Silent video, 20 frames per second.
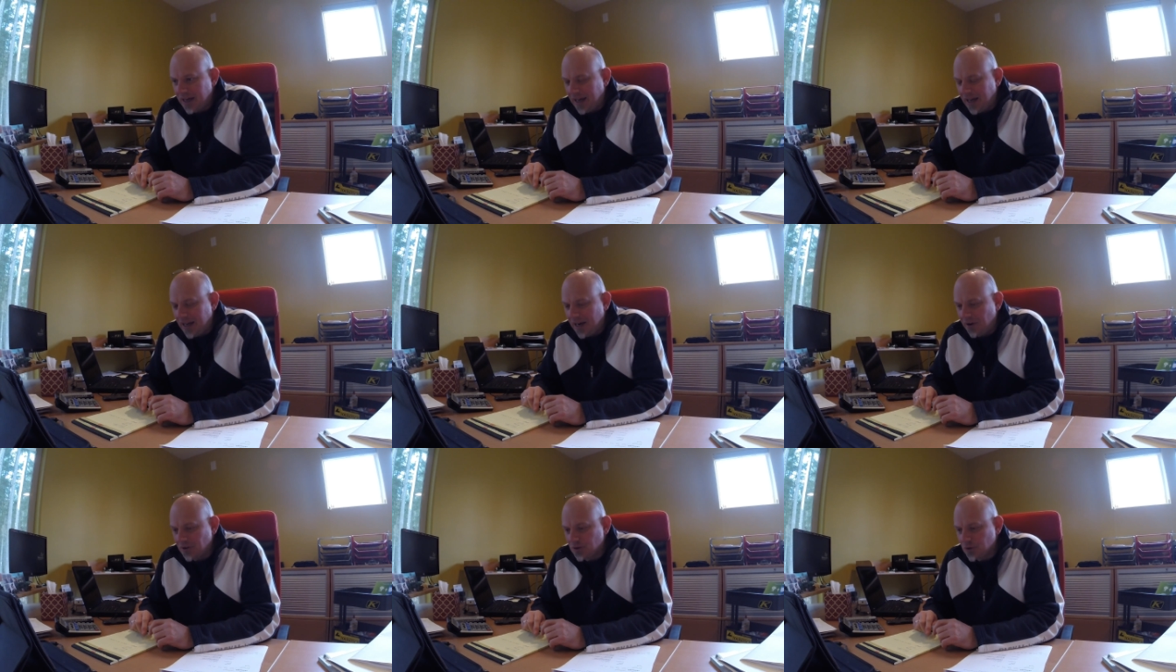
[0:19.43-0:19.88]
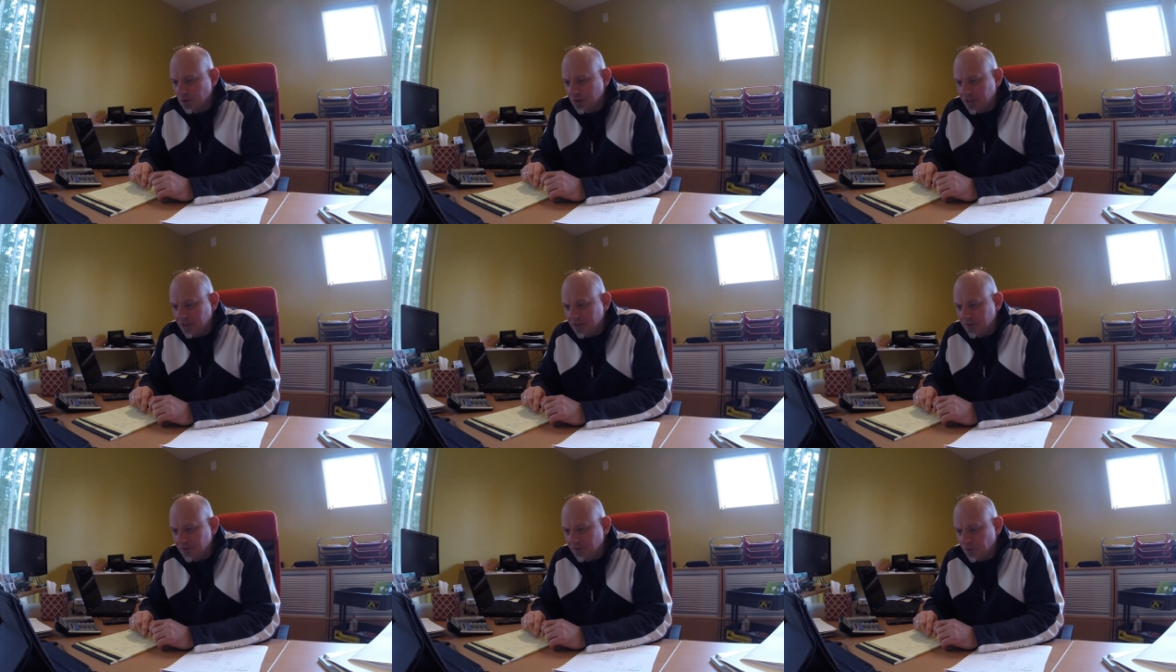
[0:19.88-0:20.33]
And I was
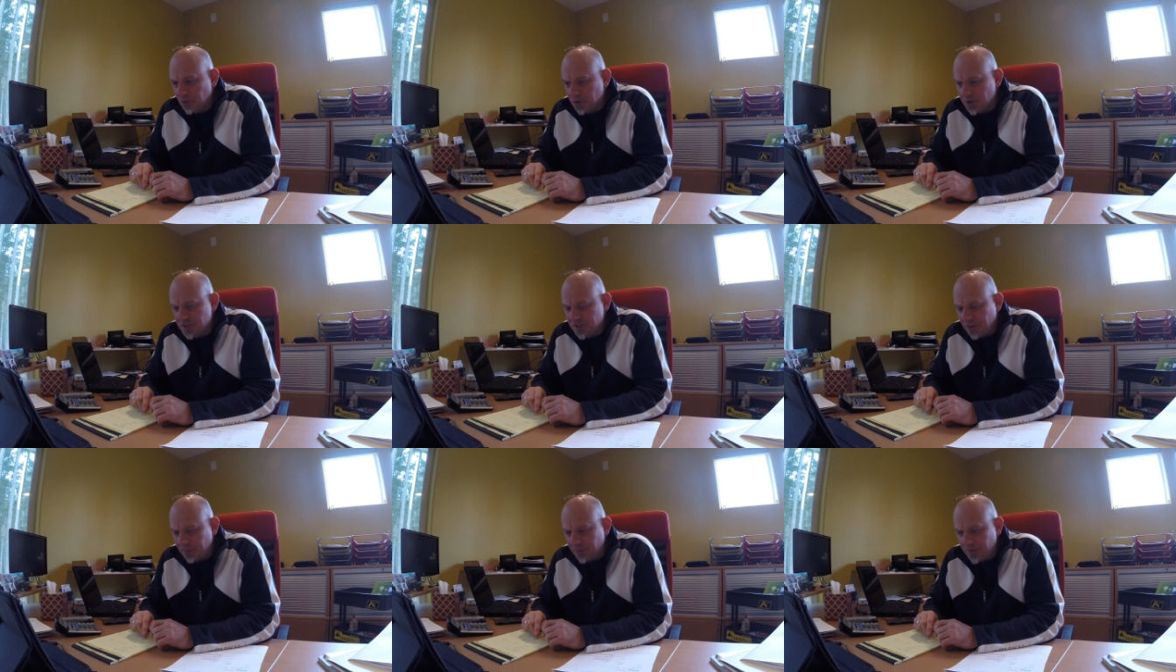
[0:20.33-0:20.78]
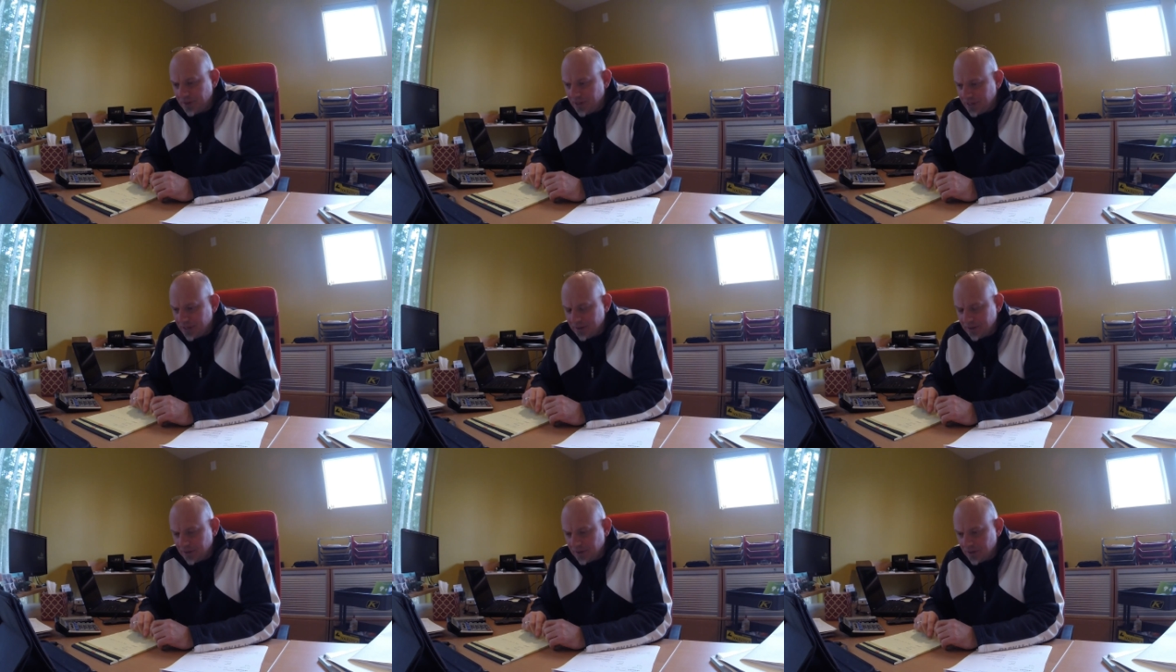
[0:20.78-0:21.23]
looking for
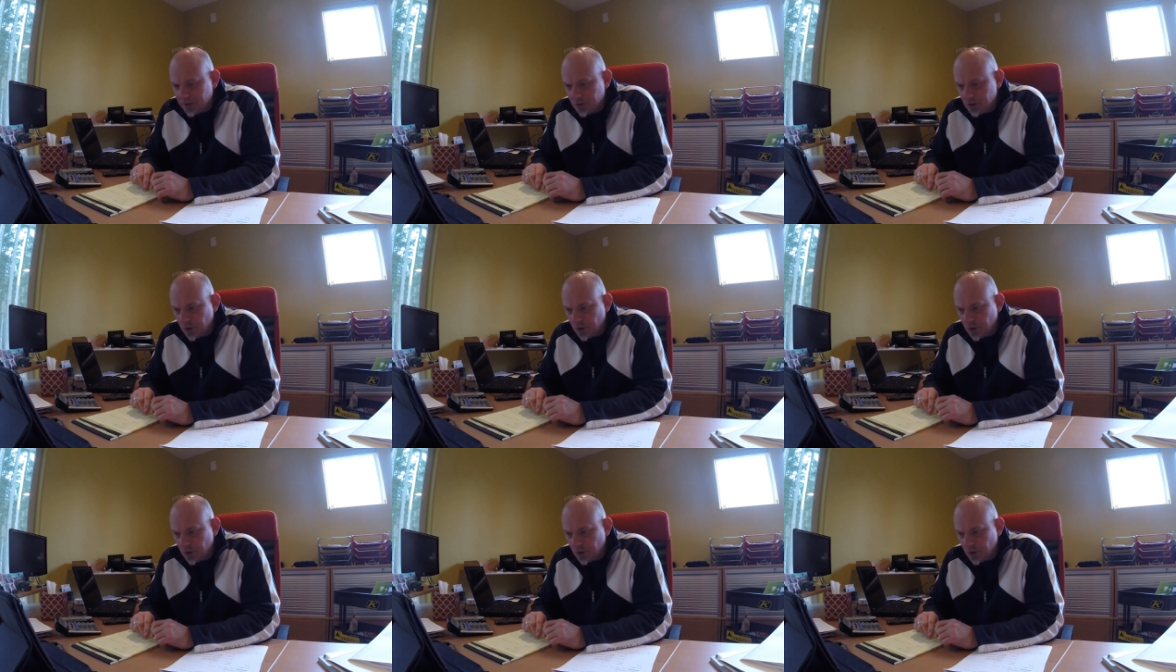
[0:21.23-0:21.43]
something